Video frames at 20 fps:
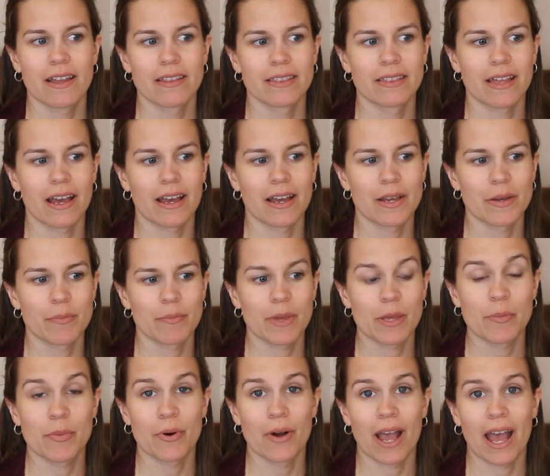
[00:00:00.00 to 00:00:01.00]
that
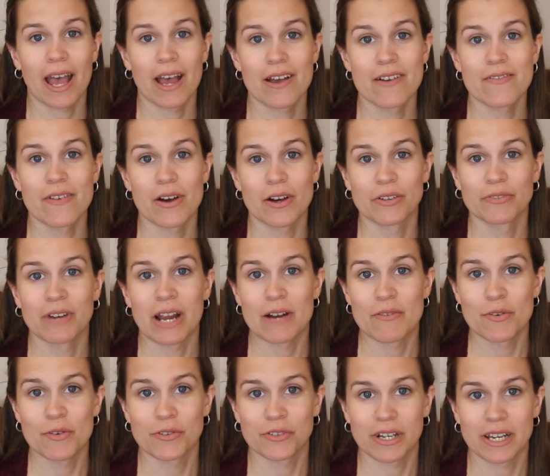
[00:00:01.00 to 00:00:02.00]
people have on
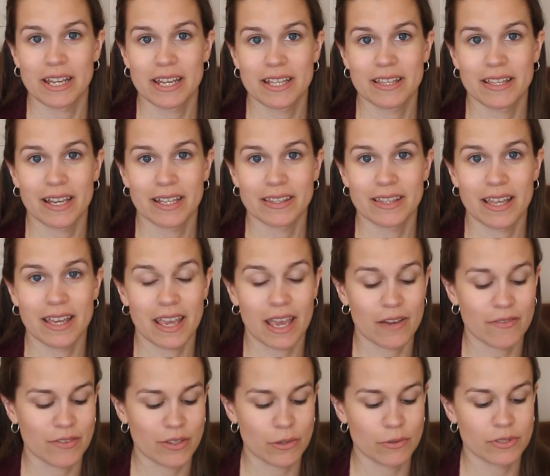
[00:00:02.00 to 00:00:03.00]
Ravelry that they
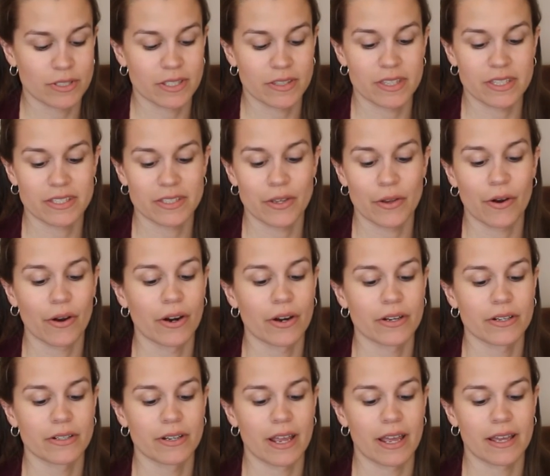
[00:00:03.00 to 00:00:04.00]
have used to this
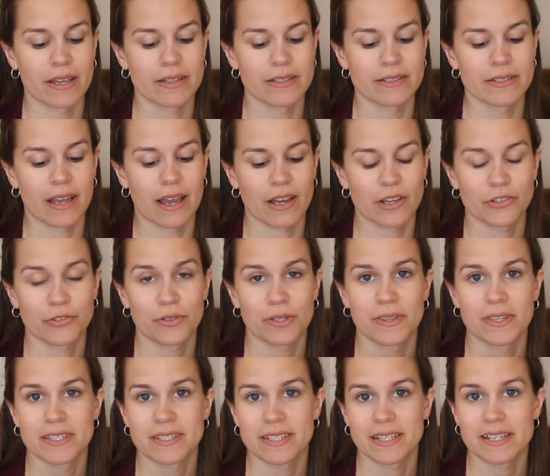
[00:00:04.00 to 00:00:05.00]
yarn and actually
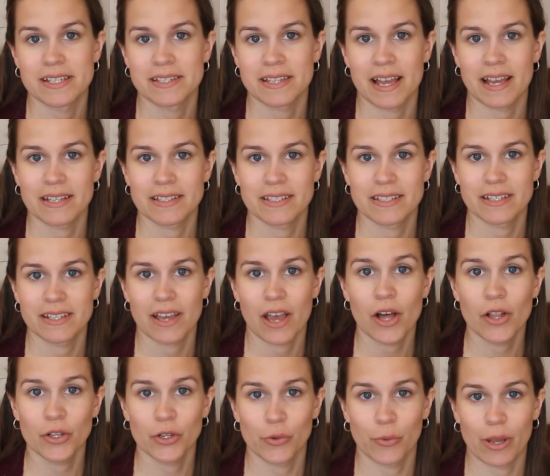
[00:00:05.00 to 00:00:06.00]
this exact
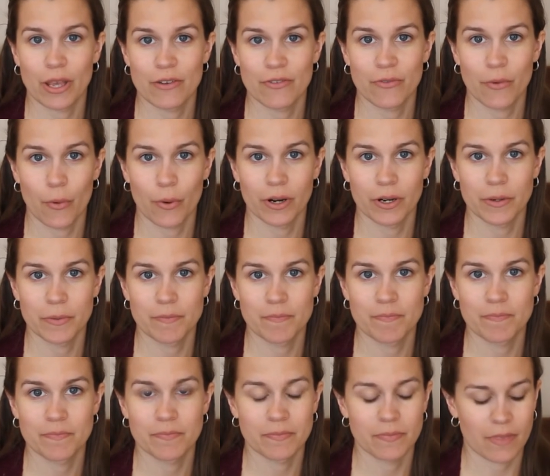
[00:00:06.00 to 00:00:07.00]
colorway for.
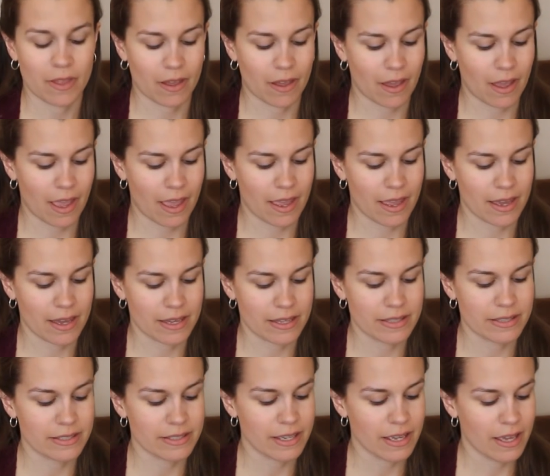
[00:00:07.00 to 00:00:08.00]

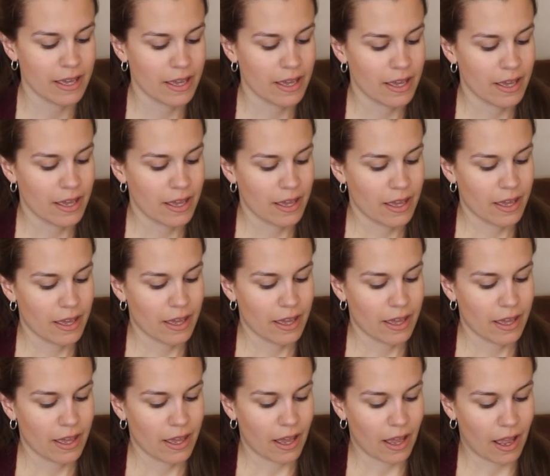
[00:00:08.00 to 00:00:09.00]
And
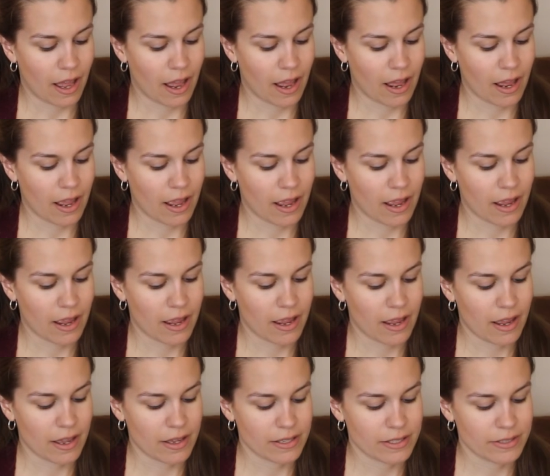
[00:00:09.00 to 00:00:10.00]

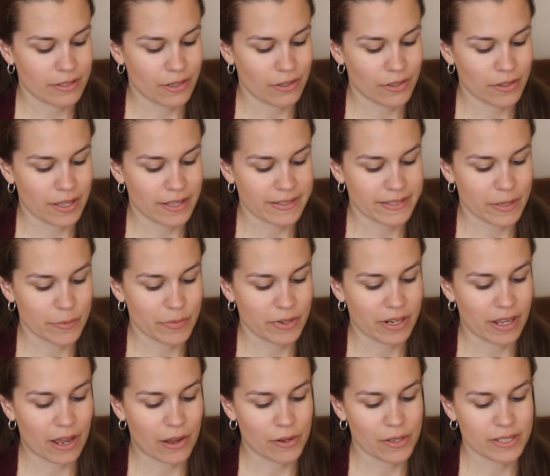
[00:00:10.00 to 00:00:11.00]
I saw that
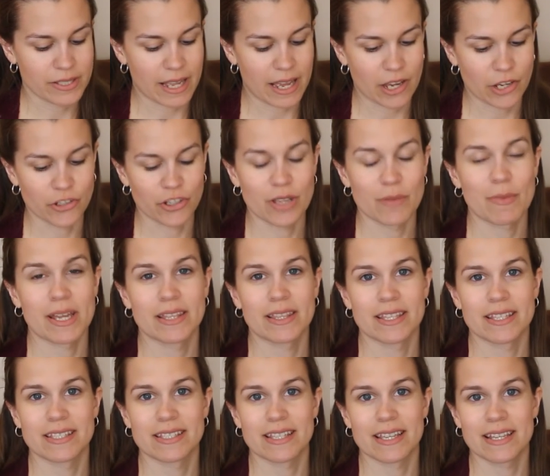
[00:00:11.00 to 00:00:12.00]
somebody else actually made
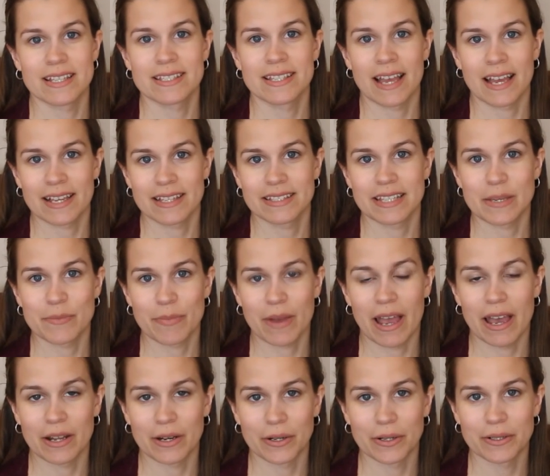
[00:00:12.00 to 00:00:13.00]
this exact same
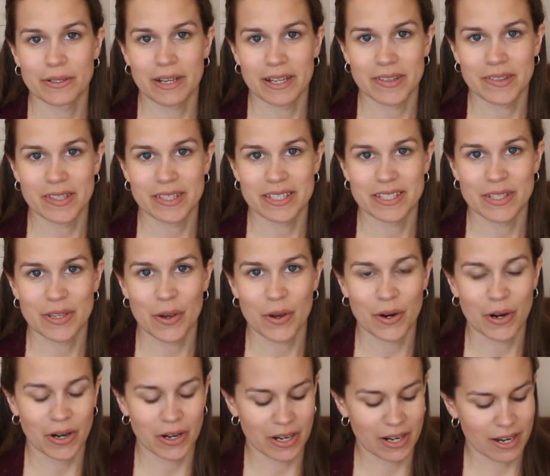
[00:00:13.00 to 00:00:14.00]
pattern in this
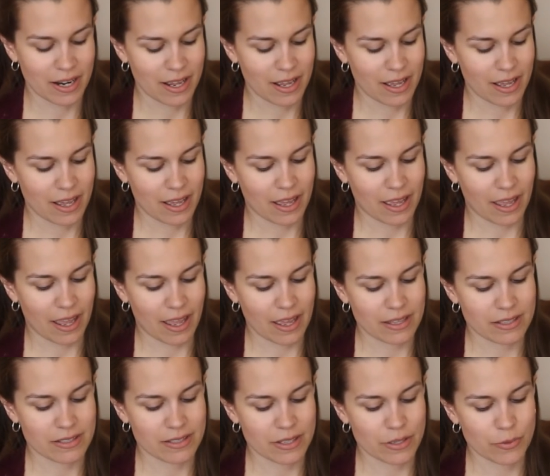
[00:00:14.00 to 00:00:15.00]
yarn.
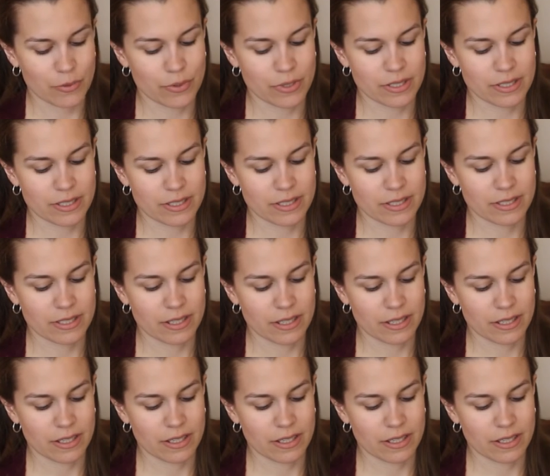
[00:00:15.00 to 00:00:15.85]
And it was,